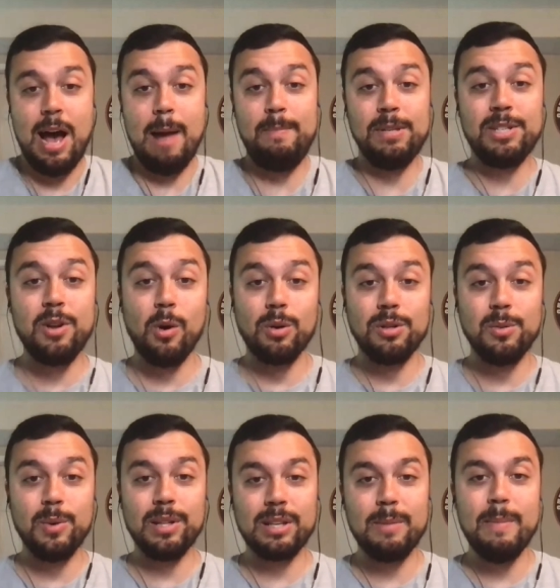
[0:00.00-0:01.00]
I'd be stoked
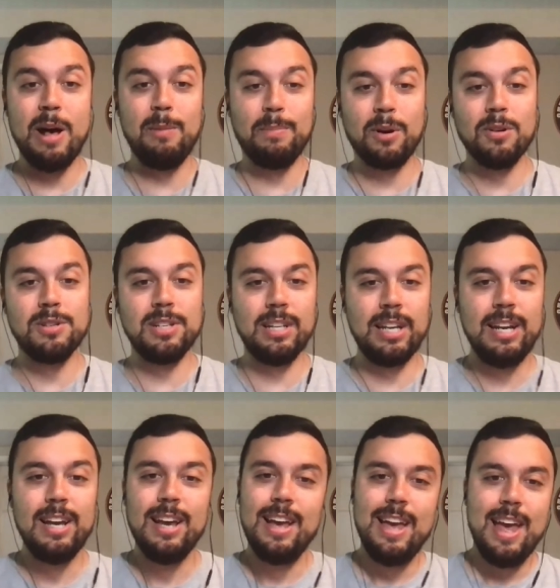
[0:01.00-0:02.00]
with Kemell personally.
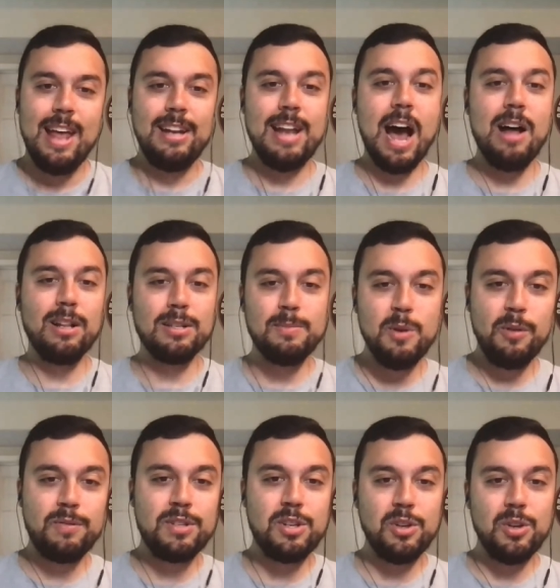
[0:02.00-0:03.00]
Now let's
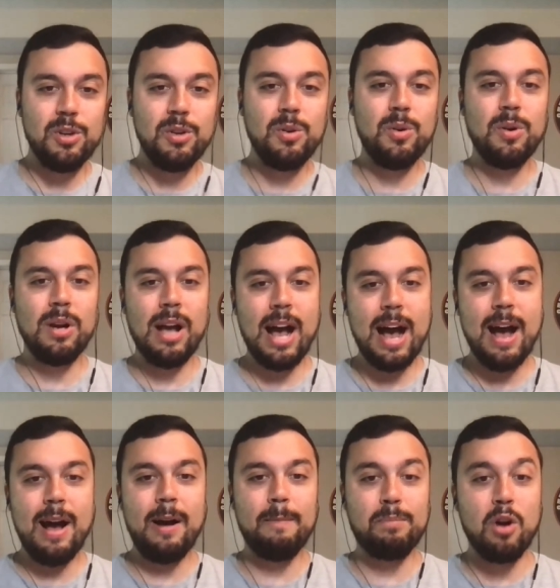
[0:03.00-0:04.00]
move to
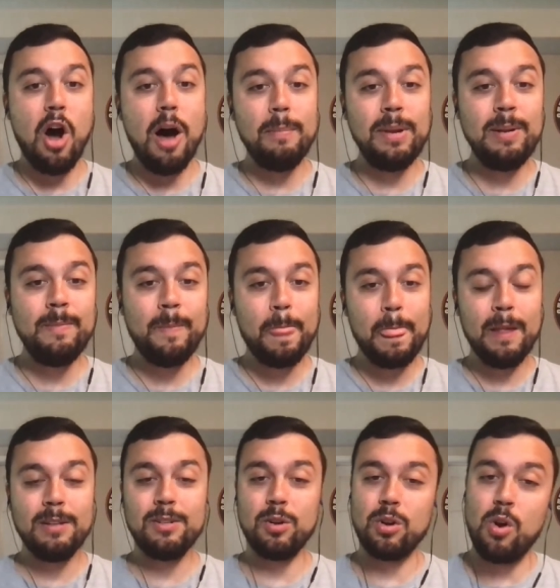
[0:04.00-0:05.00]
uh, Pronman.
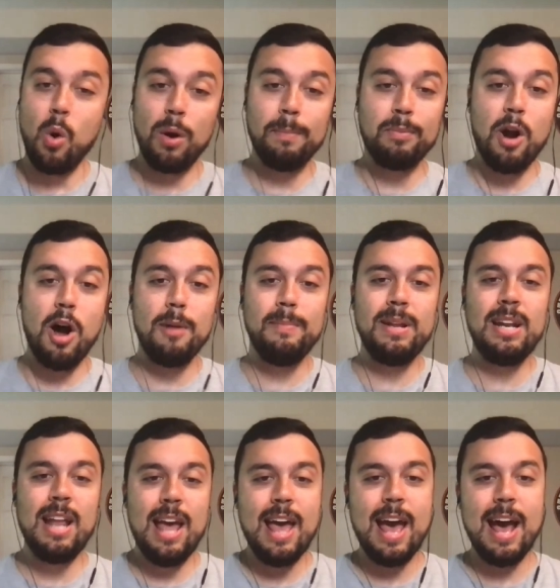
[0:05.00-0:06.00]
So Corey
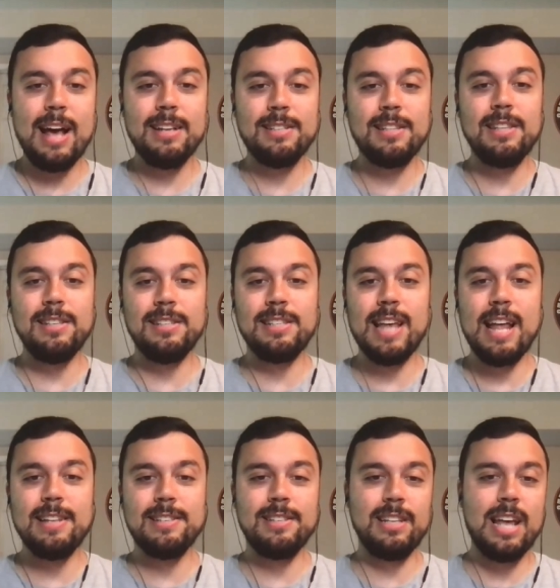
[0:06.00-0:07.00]
Pronman has the
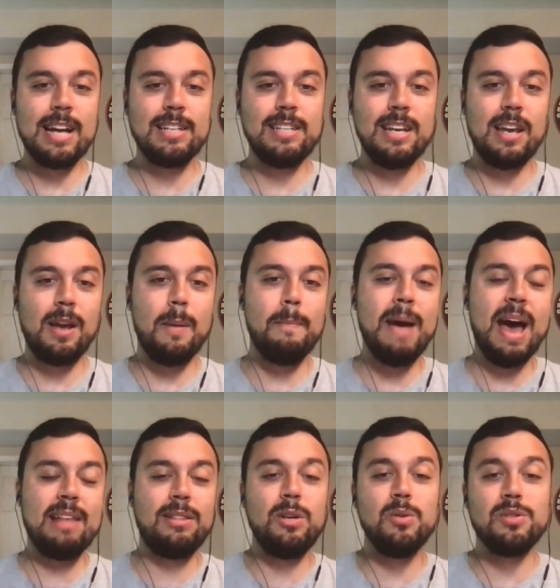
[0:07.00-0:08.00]
Sens selecting
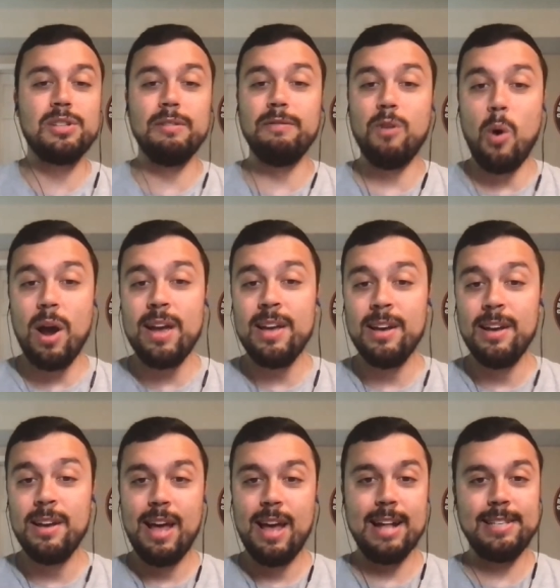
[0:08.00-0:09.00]
Matthew Savoy
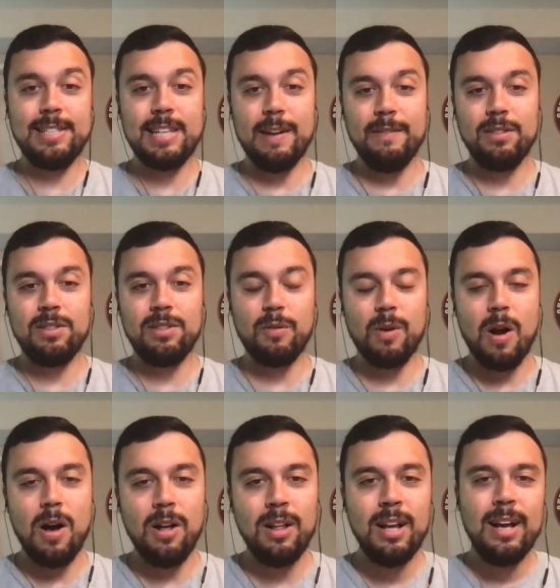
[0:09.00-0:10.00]
at seventh
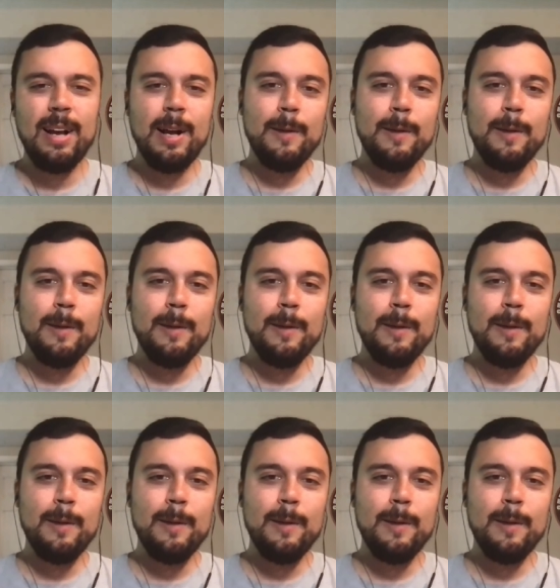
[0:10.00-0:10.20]
overall.